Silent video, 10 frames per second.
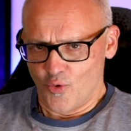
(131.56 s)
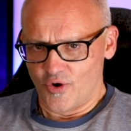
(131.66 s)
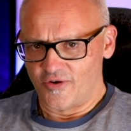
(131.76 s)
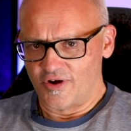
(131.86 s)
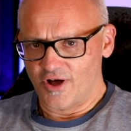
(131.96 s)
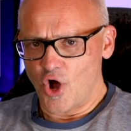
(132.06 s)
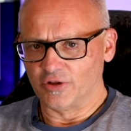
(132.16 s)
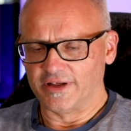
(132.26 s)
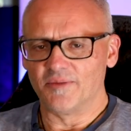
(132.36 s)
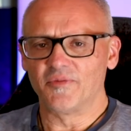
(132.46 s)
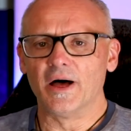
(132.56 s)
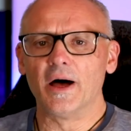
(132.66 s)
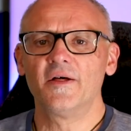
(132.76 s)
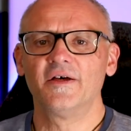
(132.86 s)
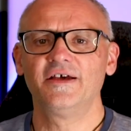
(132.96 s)
We're holding up
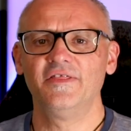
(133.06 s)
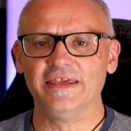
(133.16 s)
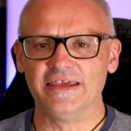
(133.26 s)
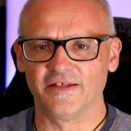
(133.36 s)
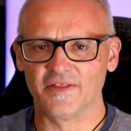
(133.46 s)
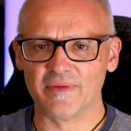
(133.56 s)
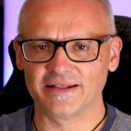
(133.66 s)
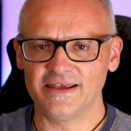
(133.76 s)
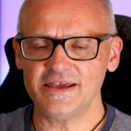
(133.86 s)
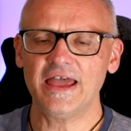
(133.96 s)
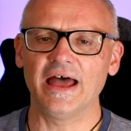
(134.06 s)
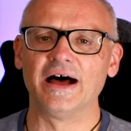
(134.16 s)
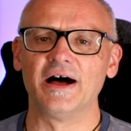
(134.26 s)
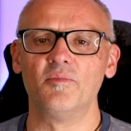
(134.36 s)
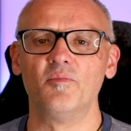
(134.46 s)
the
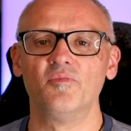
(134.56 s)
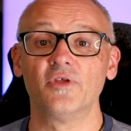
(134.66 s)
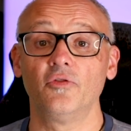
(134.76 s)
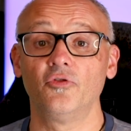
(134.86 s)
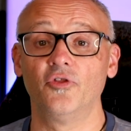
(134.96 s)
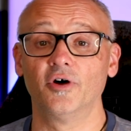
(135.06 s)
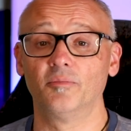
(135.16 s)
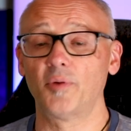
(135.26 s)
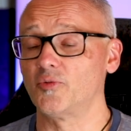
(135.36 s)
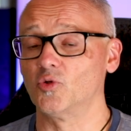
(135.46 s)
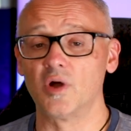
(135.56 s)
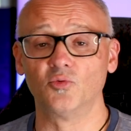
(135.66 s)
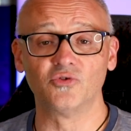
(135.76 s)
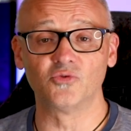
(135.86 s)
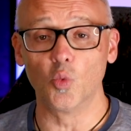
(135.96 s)
mate. The popular
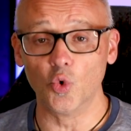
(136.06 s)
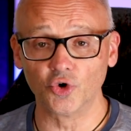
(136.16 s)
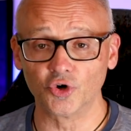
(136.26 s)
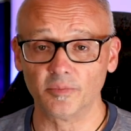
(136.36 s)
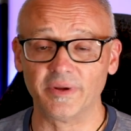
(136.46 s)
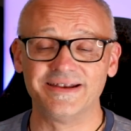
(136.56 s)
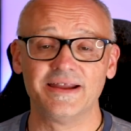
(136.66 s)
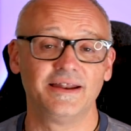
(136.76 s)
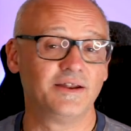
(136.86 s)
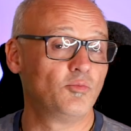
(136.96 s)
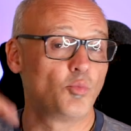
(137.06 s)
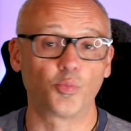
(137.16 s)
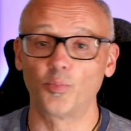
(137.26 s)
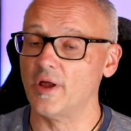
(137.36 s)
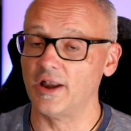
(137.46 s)
one was water, but
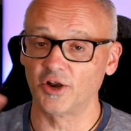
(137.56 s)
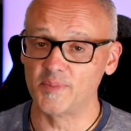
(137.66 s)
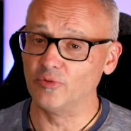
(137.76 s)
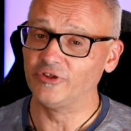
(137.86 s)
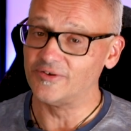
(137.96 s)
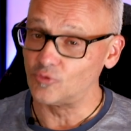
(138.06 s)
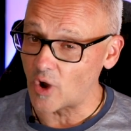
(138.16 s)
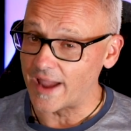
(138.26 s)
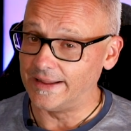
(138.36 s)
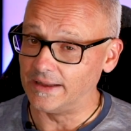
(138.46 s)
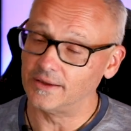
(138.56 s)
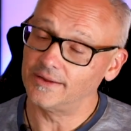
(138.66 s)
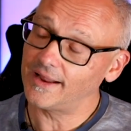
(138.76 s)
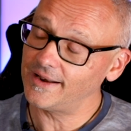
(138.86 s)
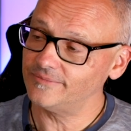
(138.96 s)
a lot of people didn't write in.
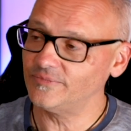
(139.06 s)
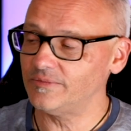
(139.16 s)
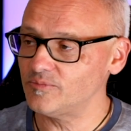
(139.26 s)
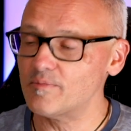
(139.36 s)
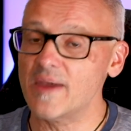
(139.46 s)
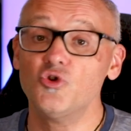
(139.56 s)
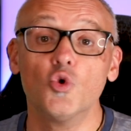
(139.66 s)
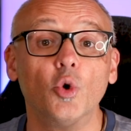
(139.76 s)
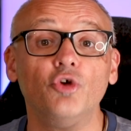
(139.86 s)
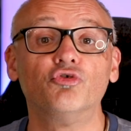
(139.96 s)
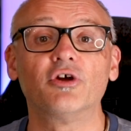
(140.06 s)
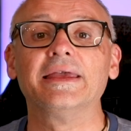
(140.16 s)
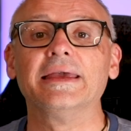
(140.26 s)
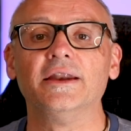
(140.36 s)
And maybe you weren't drinking